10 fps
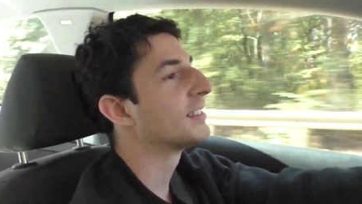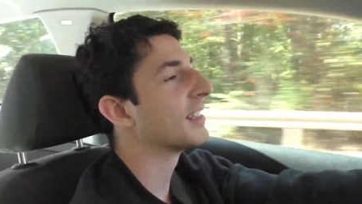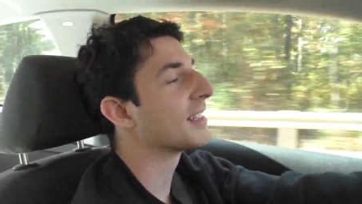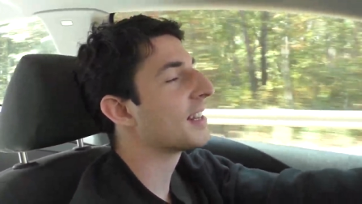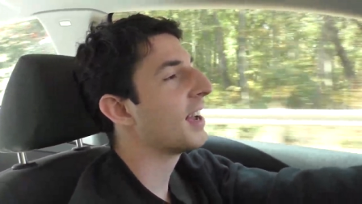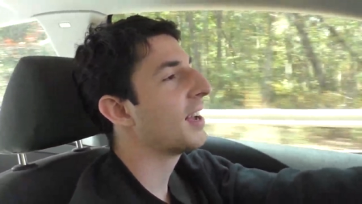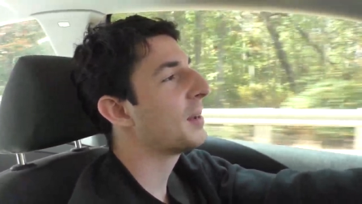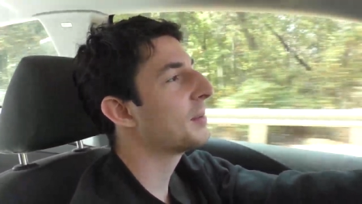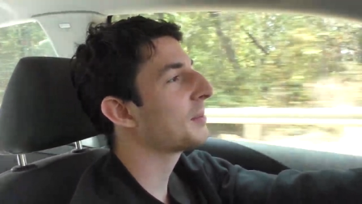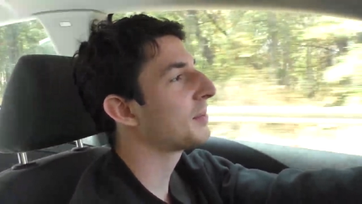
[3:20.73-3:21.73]
This
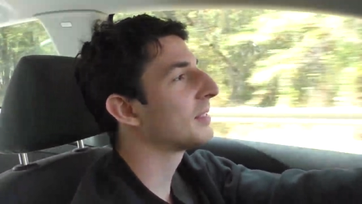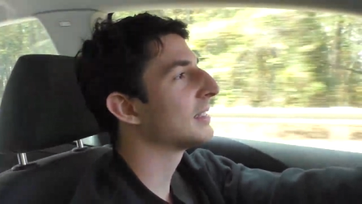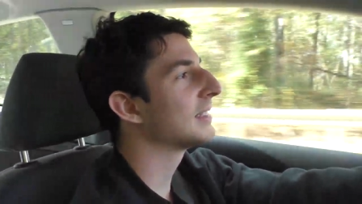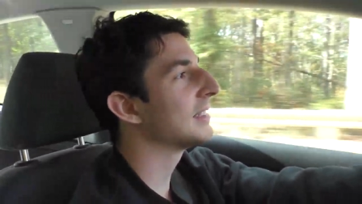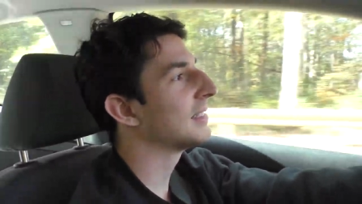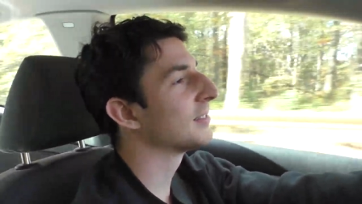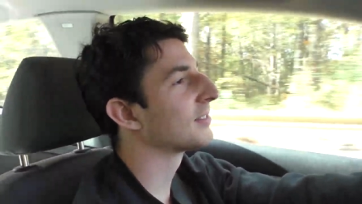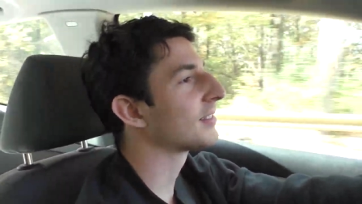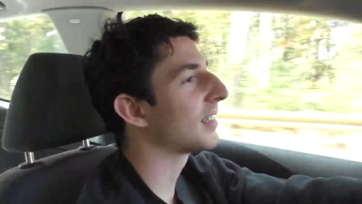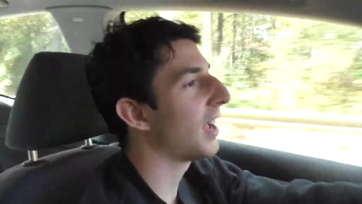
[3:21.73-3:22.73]
time,
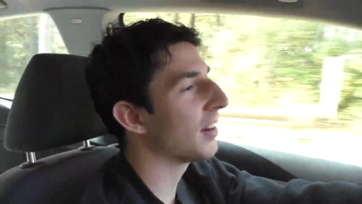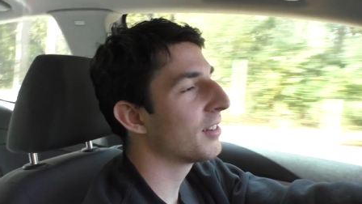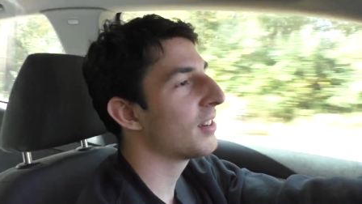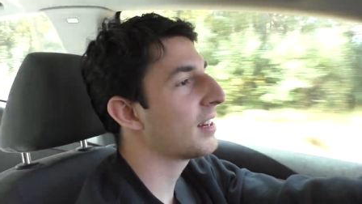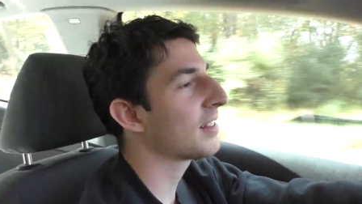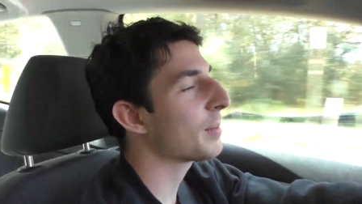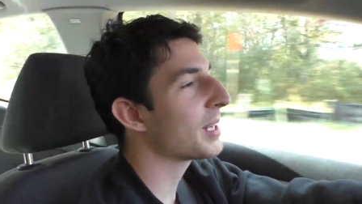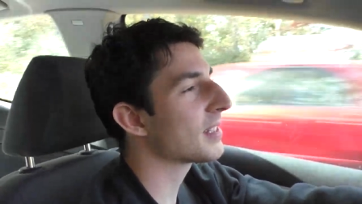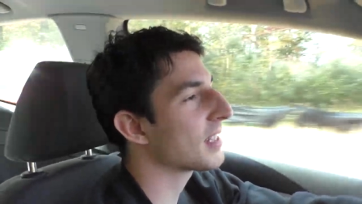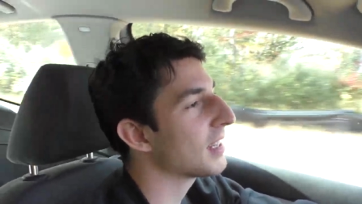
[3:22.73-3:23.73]
I don't know anything
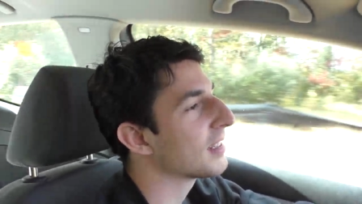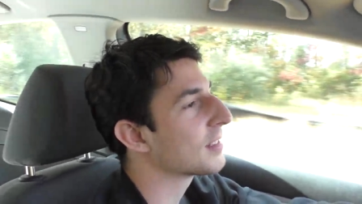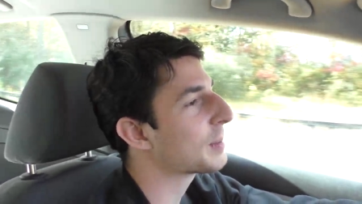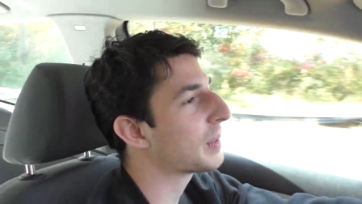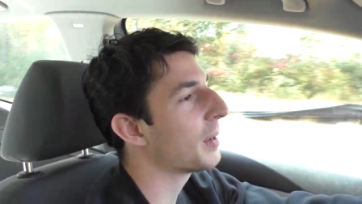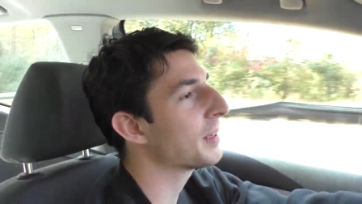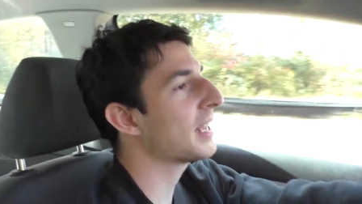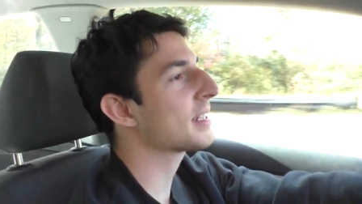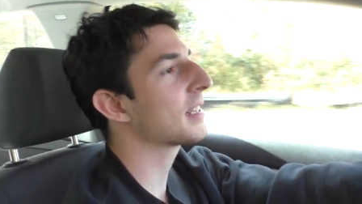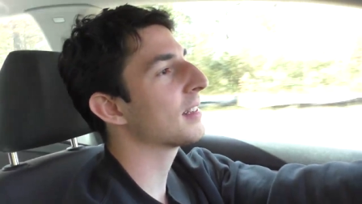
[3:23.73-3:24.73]
about skis, but I'm
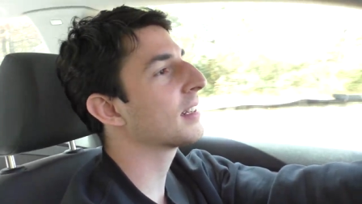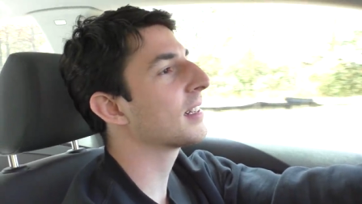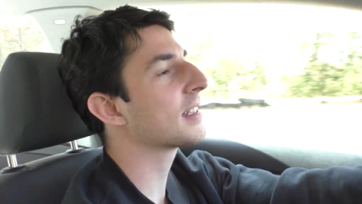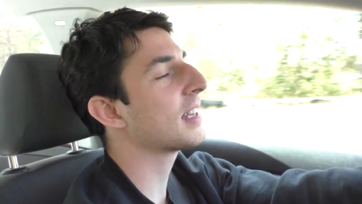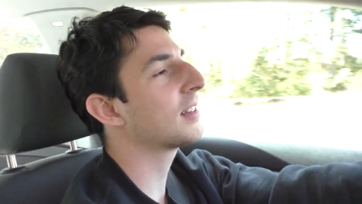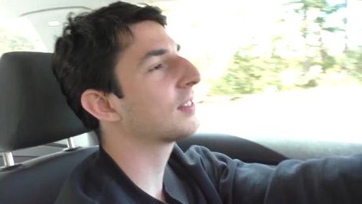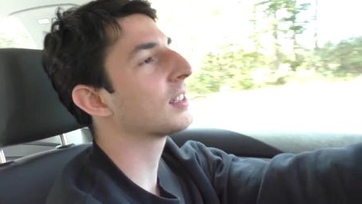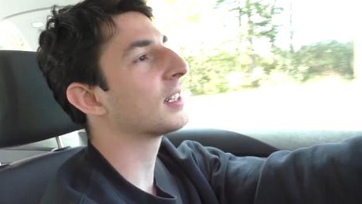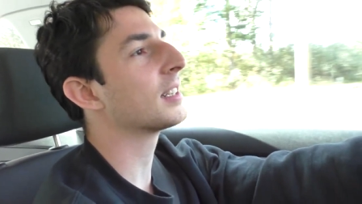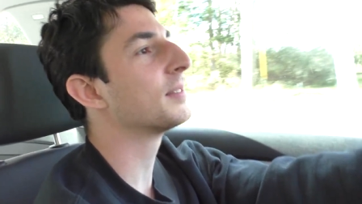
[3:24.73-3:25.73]
guessing they're gonna sell
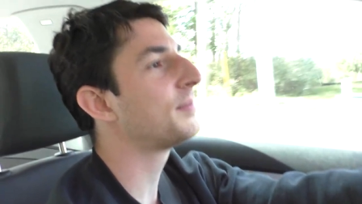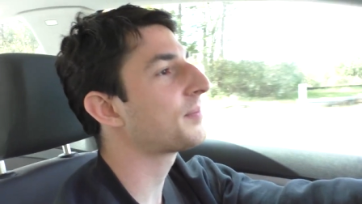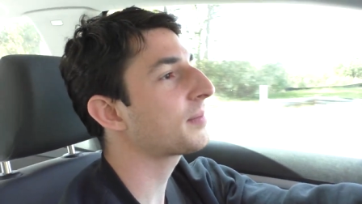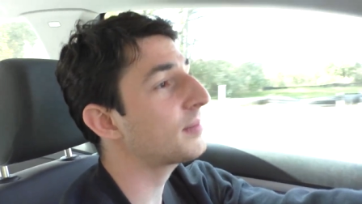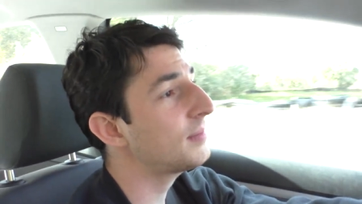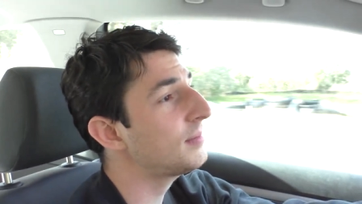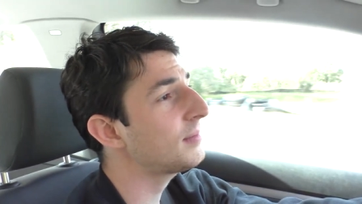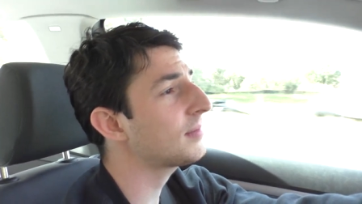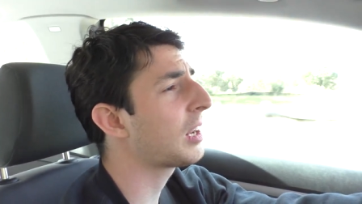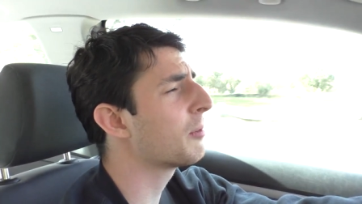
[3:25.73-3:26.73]
for
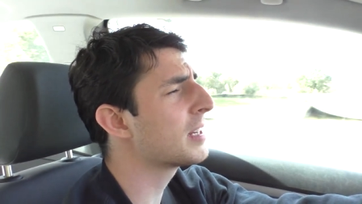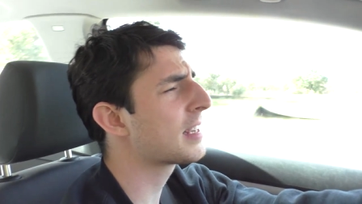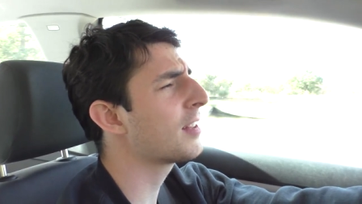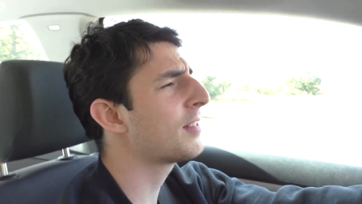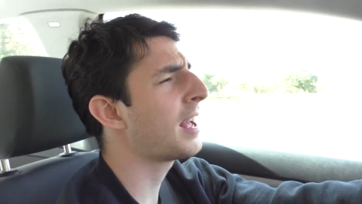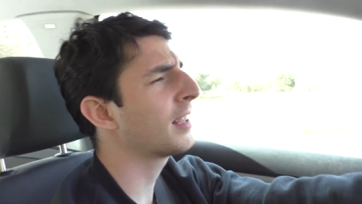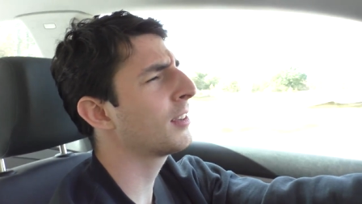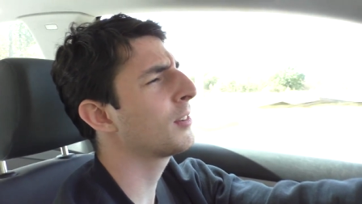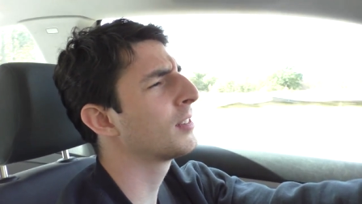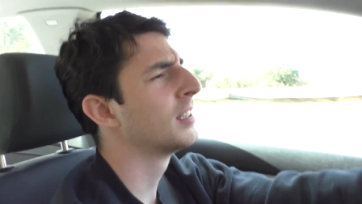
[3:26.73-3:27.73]
resale value,